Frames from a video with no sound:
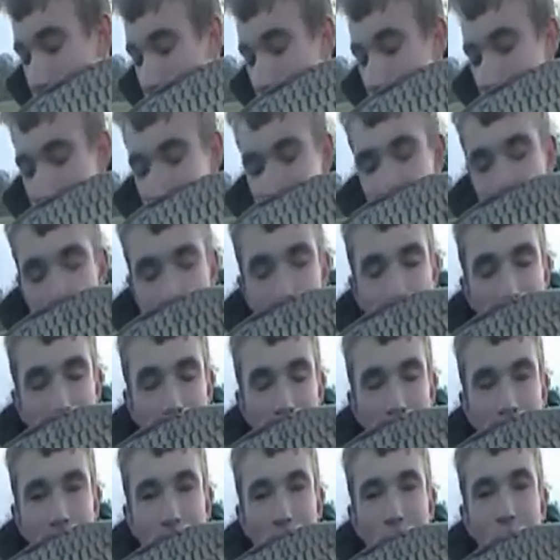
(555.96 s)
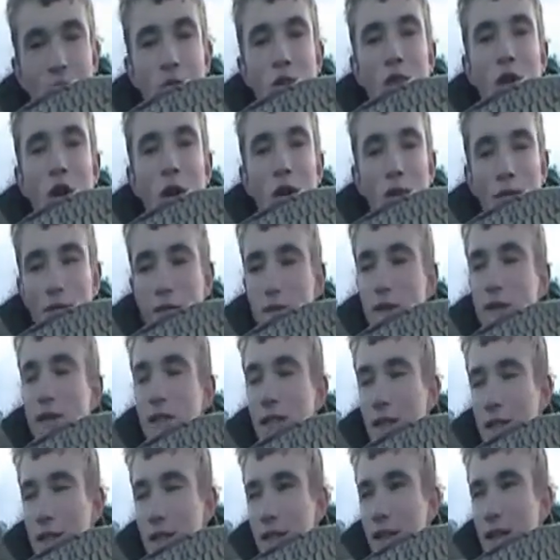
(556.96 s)
net's freezing, hands are
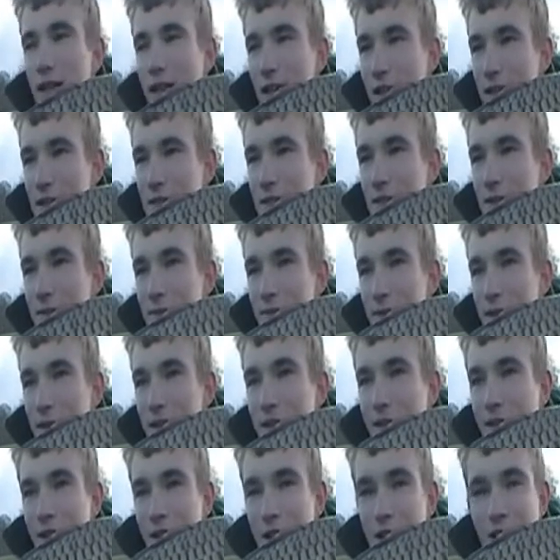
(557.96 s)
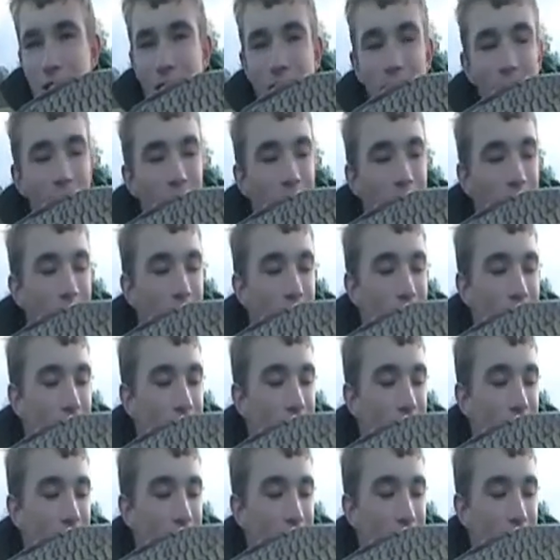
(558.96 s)
freezing to the fish. So
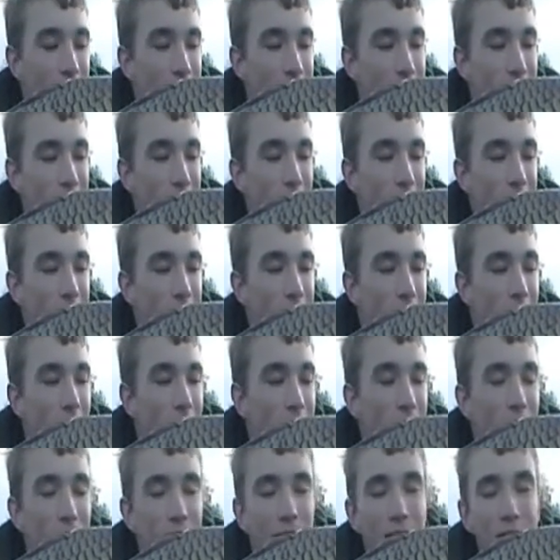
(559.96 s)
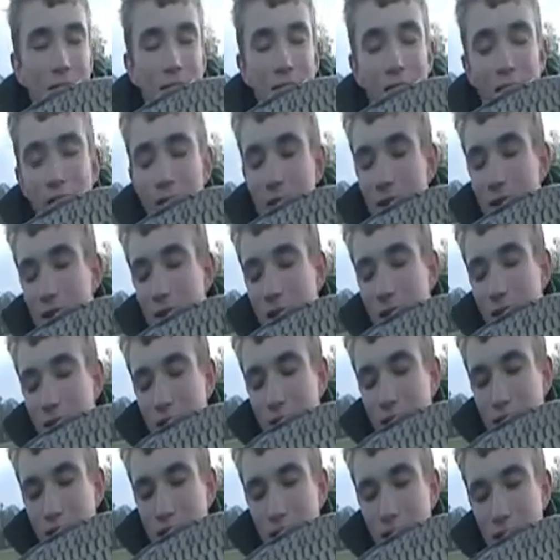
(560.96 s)
yeah, I'm gonna get some back, put a kettle on,
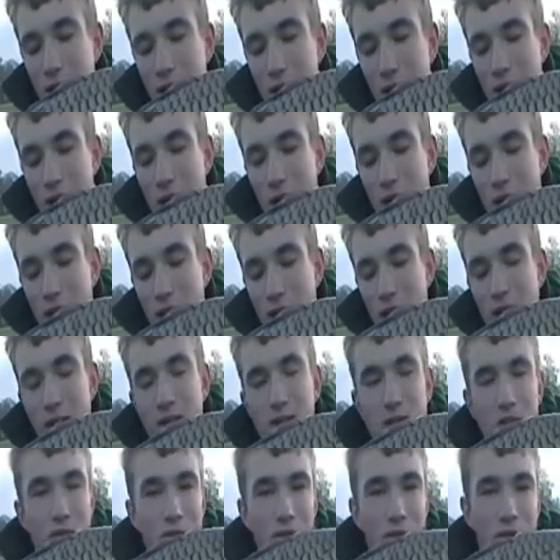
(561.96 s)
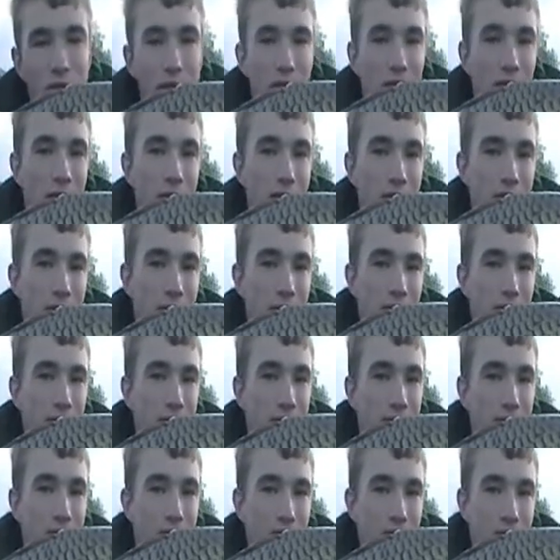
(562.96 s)
and yeah, see if we can get another one.
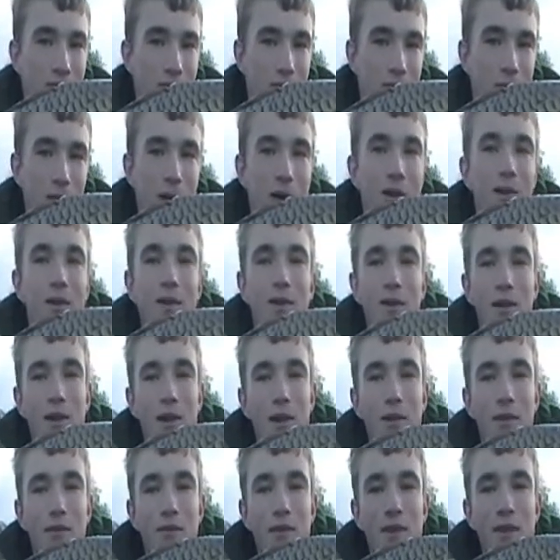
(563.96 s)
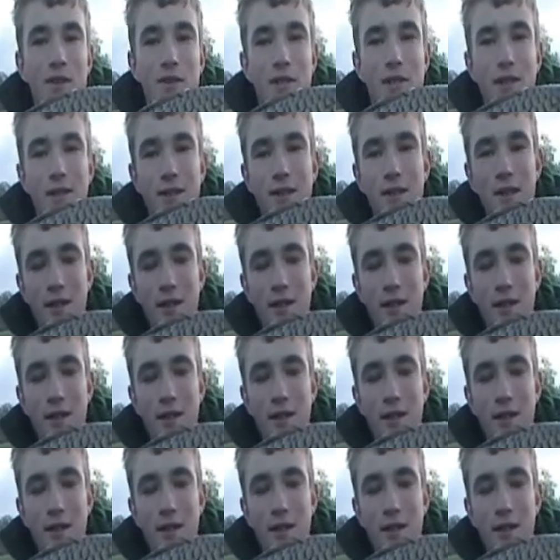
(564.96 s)
Spot on, gone fishing.